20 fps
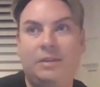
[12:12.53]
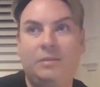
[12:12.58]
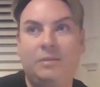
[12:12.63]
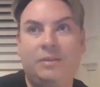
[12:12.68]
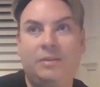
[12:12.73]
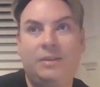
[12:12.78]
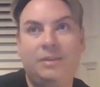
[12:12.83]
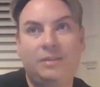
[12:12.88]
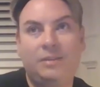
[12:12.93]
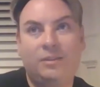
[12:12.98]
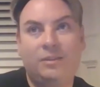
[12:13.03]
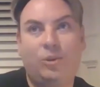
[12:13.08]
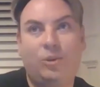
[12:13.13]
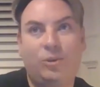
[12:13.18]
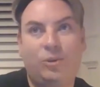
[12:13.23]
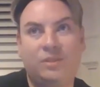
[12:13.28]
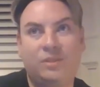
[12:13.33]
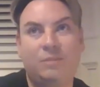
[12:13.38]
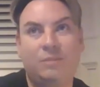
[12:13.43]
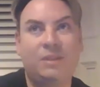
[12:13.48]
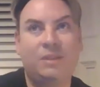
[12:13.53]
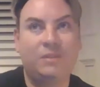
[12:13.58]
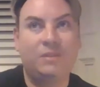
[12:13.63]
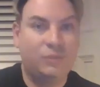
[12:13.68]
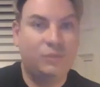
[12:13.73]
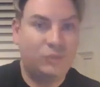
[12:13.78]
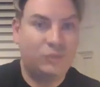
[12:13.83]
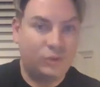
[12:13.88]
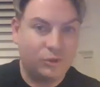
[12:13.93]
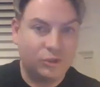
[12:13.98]
That caused a bit of
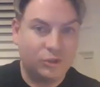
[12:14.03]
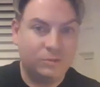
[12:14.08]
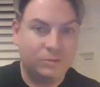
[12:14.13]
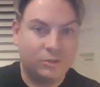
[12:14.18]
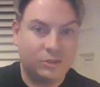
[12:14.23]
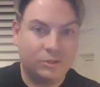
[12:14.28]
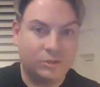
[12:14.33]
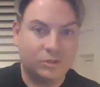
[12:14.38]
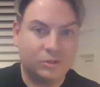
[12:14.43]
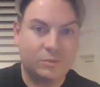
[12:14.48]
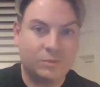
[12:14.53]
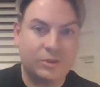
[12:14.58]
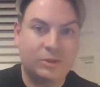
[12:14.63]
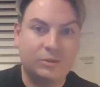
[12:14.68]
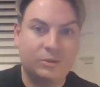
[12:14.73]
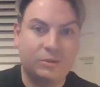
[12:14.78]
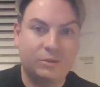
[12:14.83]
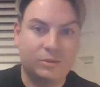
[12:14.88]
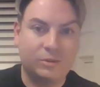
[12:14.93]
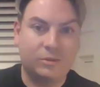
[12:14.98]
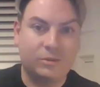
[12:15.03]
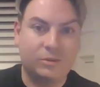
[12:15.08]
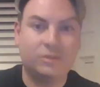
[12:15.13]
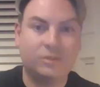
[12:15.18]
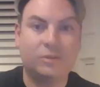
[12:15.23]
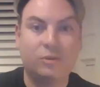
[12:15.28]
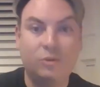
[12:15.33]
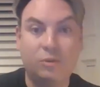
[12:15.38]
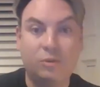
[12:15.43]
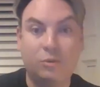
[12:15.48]
confusion because we all thought,
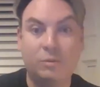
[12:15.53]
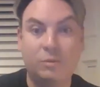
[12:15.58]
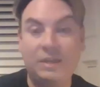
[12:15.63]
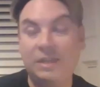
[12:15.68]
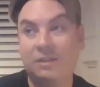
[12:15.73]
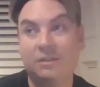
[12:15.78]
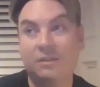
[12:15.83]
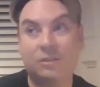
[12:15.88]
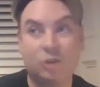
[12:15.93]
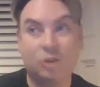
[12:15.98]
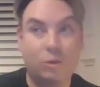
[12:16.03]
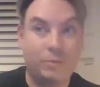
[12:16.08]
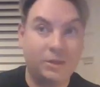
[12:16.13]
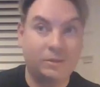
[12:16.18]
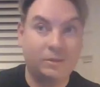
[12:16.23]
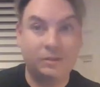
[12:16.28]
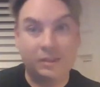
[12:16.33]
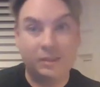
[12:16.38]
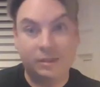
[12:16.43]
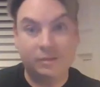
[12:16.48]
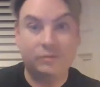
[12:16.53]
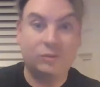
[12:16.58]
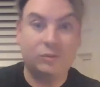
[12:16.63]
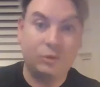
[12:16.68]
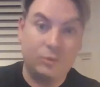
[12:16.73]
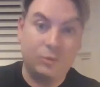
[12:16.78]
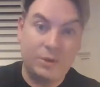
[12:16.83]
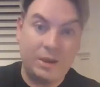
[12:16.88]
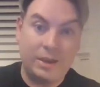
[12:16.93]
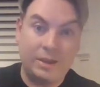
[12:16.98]
oh, we need to stop LDN for a
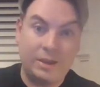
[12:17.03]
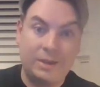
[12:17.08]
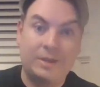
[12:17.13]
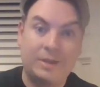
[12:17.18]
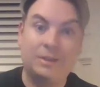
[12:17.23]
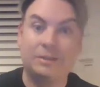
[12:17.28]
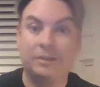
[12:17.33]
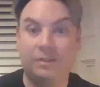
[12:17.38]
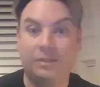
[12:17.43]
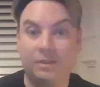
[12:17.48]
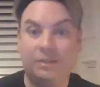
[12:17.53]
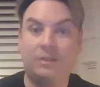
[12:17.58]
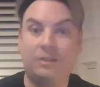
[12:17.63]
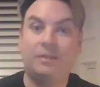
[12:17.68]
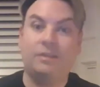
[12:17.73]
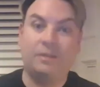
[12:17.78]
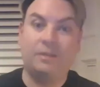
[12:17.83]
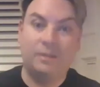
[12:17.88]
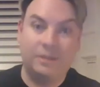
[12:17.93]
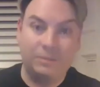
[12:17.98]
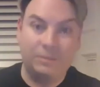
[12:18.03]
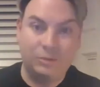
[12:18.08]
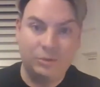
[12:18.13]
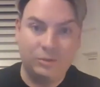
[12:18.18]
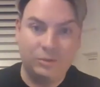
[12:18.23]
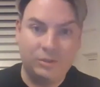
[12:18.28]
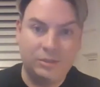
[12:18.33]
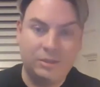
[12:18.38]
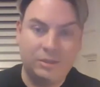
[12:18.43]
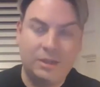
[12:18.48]
week to take
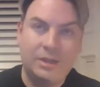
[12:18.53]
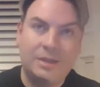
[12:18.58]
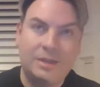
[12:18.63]
cannabinoids.